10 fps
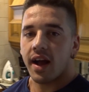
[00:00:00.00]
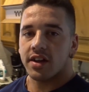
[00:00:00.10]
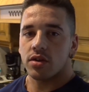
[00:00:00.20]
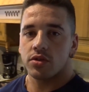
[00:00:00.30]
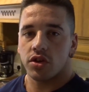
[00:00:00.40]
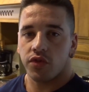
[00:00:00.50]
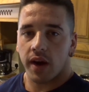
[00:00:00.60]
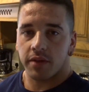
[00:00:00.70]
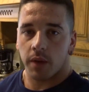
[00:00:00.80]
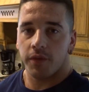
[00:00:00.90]
guys, so I've just
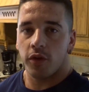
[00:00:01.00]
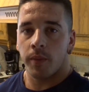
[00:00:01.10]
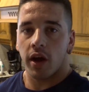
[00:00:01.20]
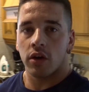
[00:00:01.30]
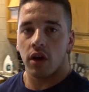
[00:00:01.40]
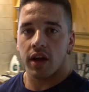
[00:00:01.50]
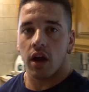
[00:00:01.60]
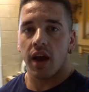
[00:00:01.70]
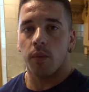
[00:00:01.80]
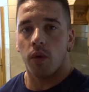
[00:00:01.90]
wrapped up with all my online
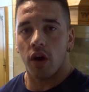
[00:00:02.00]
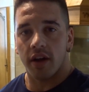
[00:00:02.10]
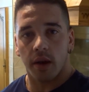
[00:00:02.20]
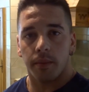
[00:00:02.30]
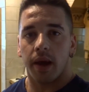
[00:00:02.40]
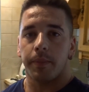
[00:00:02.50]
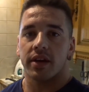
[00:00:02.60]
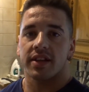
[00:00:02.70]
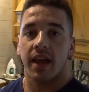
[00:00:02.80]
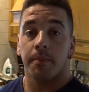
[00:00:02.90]
client work. I'm now
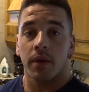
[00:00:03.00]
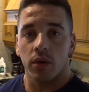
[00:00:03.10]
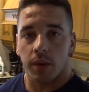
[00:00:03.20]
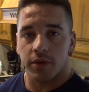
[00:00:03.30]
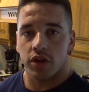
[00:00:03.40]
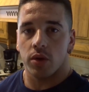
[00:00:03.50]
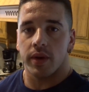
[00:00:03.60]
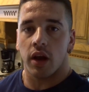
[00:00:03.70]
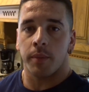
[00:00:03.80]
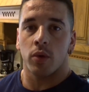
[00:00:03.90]
about to get meal number 2
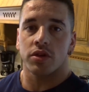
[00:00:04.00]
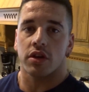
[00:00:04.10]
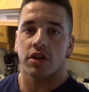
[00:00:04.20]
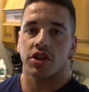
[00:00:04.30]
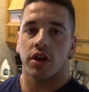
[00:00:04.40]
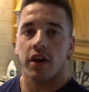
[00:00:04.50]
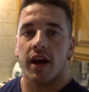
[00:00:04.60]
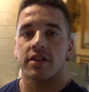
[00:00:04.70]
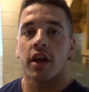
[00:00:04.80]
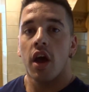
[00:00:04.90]
in. I'm also going to show you
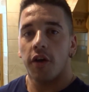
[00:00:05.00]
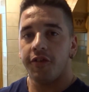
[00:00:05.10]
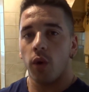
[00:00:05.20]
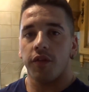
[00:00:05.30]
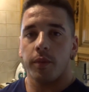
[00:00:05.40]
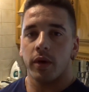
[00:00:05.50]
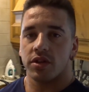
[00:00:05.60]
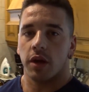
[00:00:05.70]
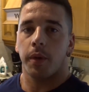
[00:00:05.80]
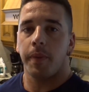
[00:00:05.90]
guys a few other meals
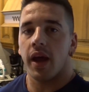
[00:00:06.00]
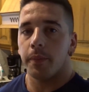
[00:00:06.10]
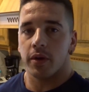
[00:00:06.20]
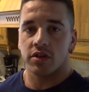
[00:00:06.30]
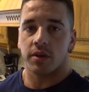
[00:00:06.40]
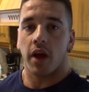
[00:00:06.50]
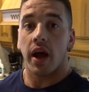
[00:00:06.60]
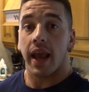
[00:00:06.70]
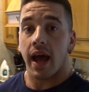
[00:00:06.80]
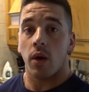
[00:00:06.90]
that I prepared because I'm
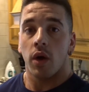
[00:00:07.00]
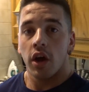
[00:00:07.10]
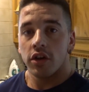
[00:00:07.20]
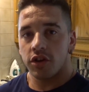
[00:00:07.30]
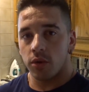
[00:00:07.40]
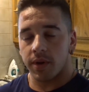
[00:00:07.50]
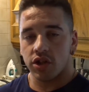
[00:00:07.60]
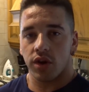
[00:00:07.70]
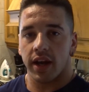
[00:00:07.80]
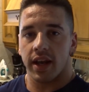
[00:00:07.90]
going out to do my
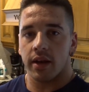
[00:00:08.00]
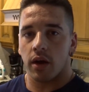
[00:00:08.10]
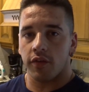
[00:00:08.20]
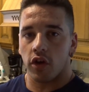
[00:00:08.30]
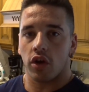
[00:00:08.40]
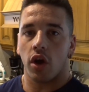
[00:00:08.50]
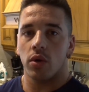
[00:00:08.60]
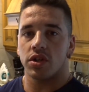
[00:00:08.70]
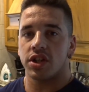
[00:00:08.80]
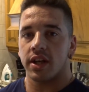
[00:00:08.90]
training. I've got
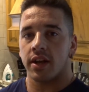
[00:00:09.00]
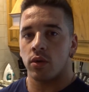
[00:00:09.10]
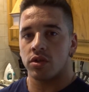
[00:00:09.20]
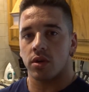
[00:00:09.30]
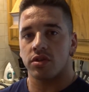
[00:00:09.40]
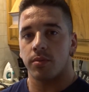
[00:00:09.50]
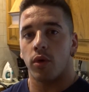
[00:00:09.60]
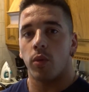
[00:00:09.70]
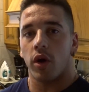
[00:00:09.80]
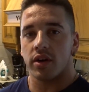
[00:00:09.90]
coaching and also some
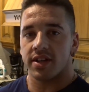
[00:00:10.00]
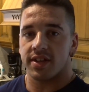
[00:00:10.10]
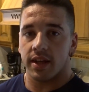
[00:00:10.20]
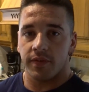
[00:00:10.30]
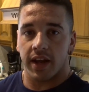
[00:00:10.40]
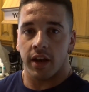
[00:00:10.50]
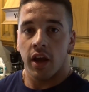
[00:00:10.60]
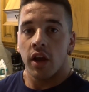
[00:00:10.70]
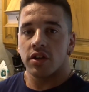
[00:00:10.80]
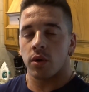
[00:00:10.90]
more work this evening.
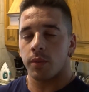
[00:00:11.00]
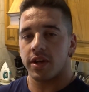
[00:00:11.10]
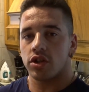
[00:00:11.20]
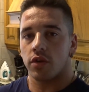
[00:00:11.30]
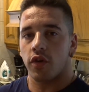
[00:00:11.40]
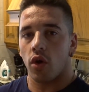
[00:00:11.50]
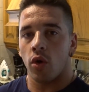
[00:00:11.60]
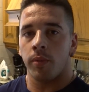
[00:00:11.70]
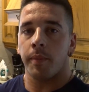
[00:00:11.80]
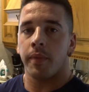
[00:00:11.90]
So I want to make sure I've got all my